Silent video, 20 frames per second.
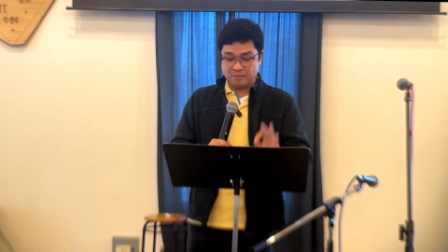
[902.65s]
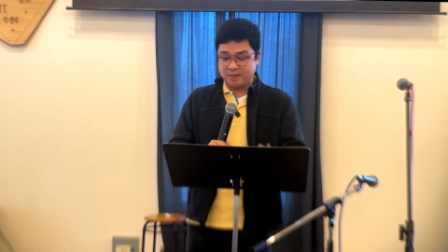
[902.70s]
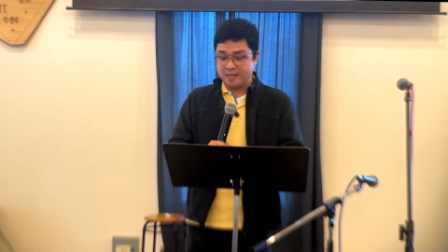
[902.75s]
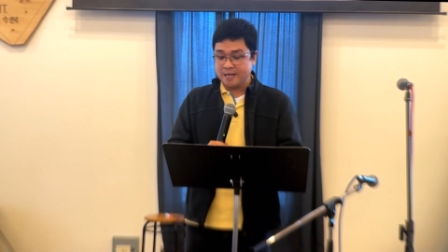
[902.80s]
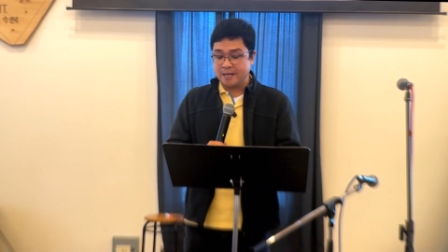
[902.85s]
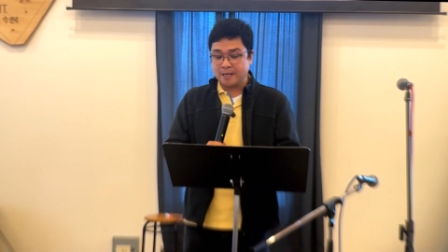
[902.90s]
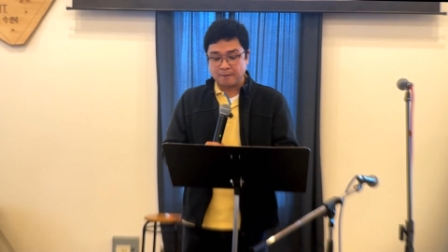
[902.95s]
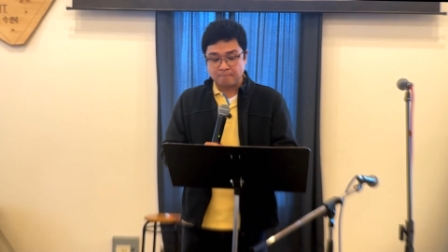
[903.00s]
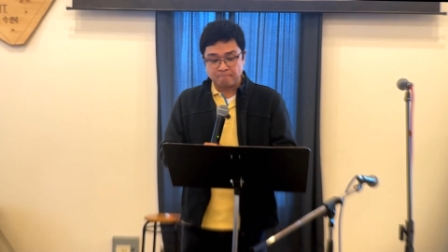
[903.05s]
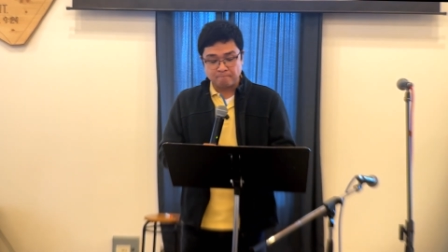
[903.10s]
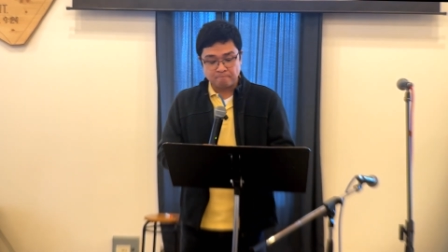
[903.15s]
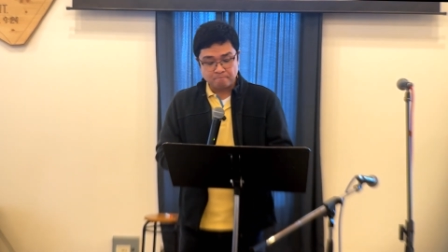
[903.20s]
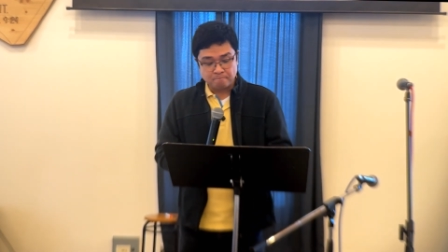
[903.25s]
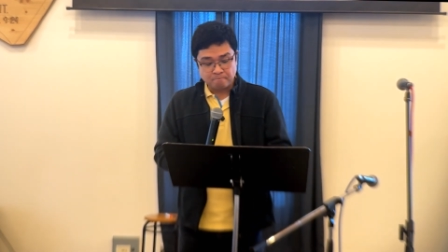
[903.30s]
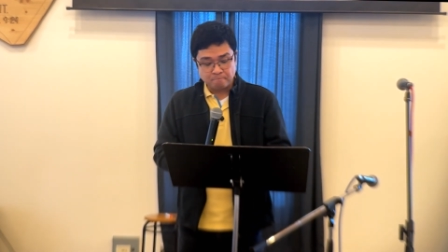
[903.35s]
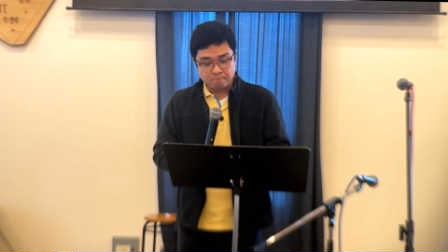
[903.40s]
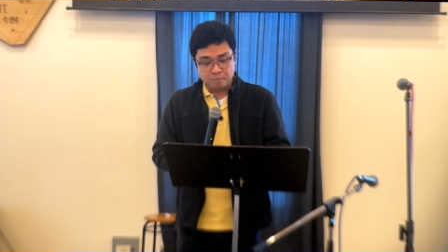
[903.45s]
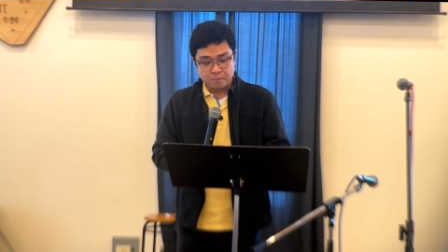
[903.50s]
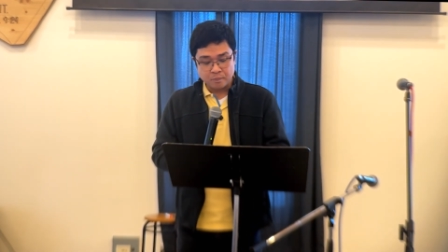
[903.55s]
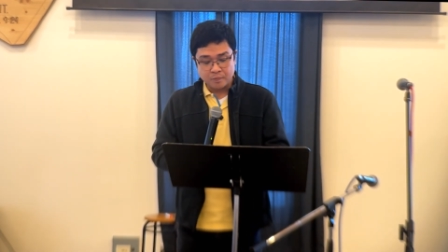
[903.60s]
thing.
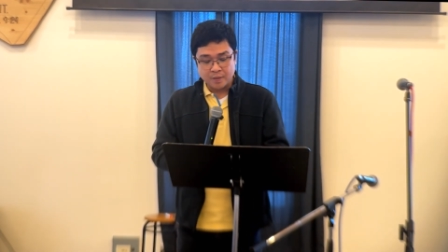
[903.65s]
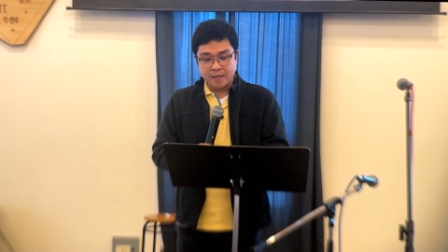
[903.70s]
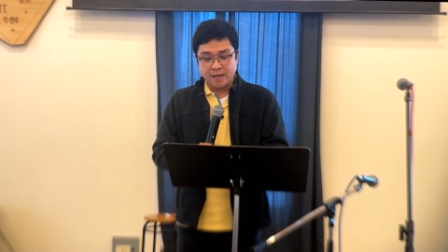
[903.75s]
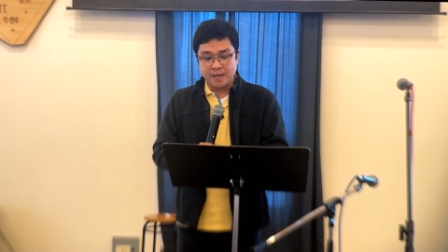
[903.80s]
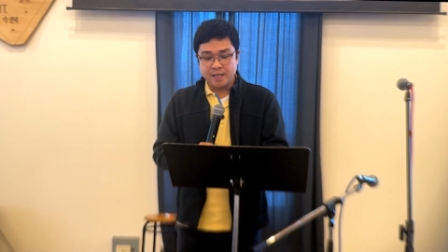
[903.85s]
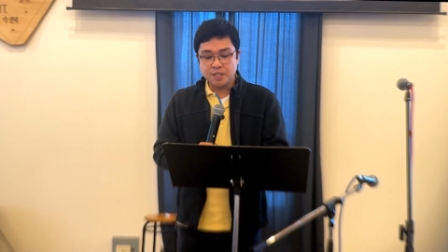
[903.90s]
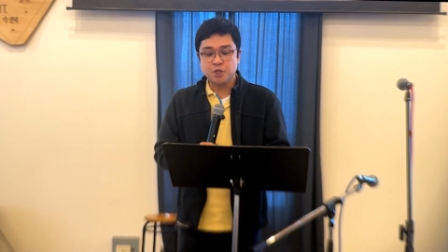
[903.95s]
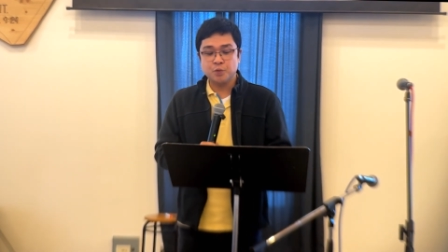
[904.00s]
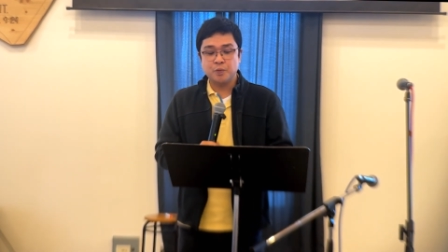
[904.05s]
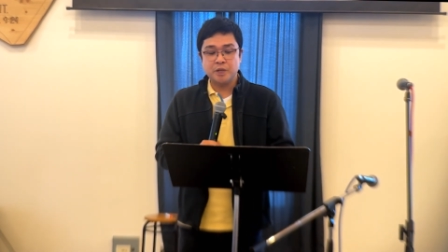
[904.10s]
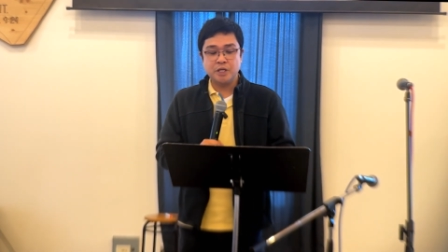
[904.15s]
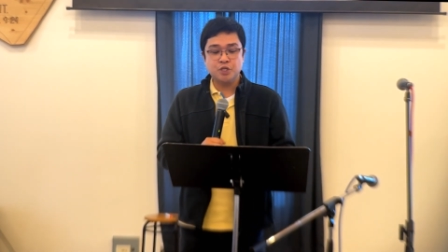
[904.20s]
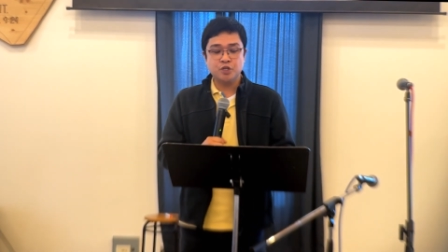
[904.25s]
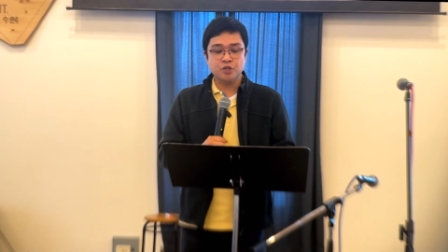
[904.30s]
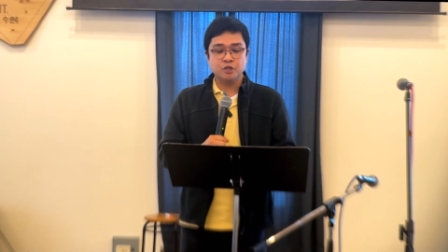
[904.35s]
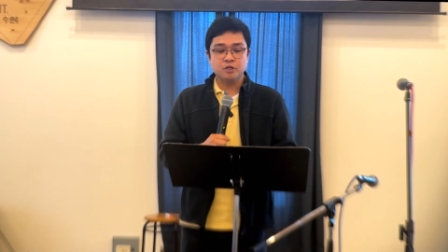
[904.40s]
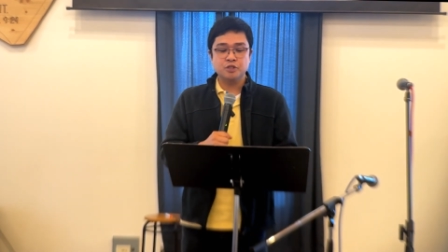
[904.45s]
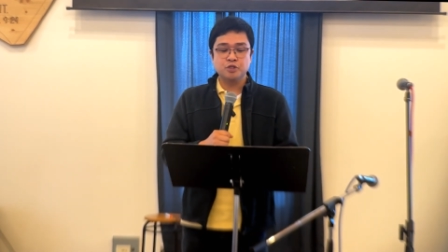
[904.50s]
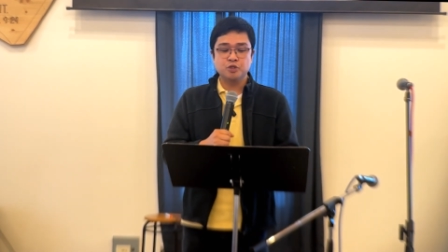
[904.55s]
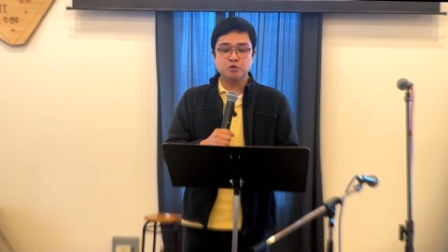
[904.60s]
Let's read
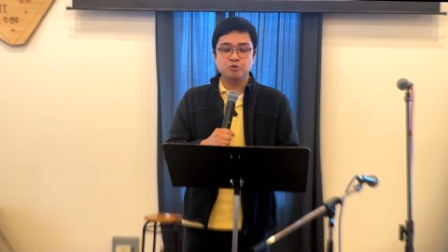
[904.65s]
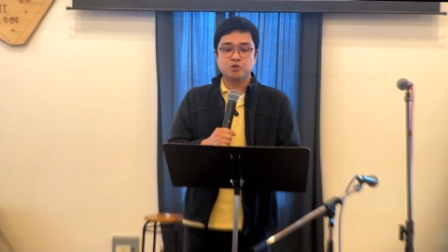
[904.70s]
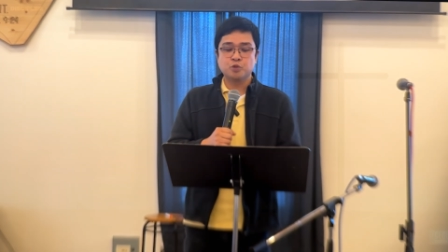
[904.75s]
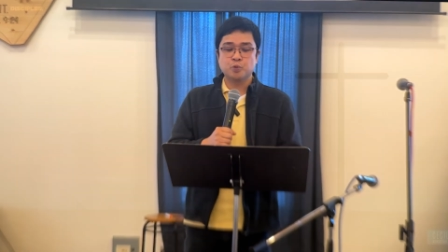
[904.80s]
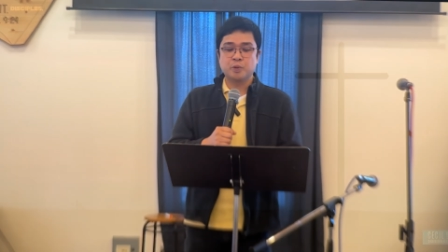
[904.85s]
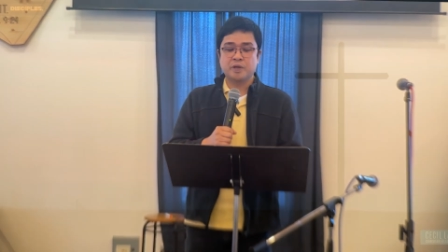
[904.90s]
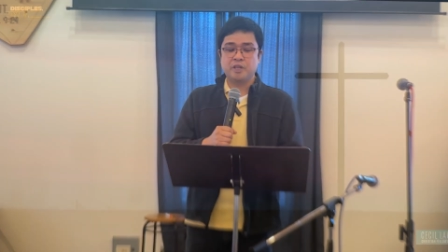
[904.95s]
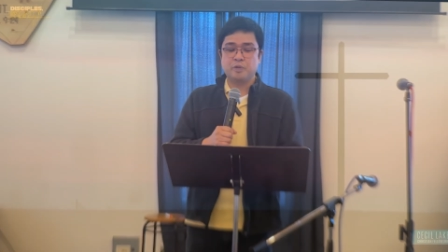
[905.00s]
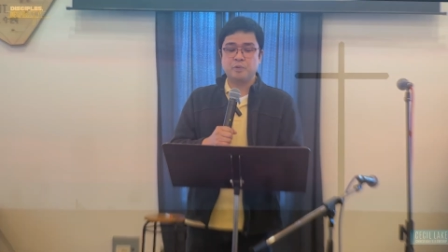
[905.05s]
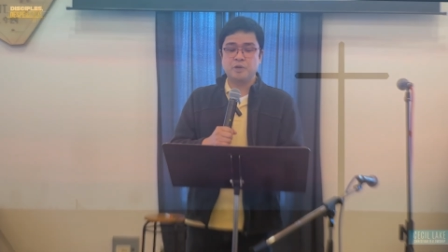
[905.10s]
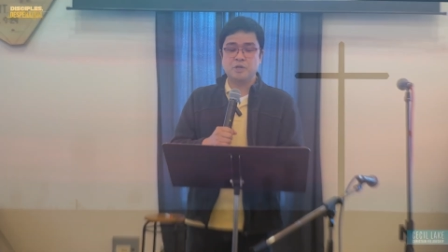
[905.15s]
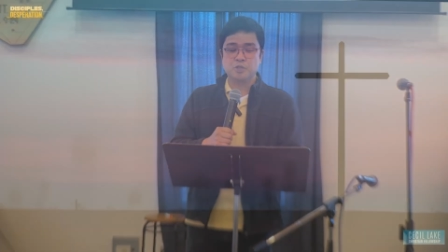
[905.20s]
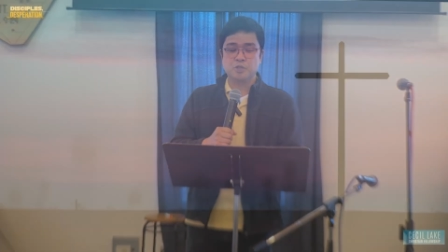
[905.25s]
John 2 23 to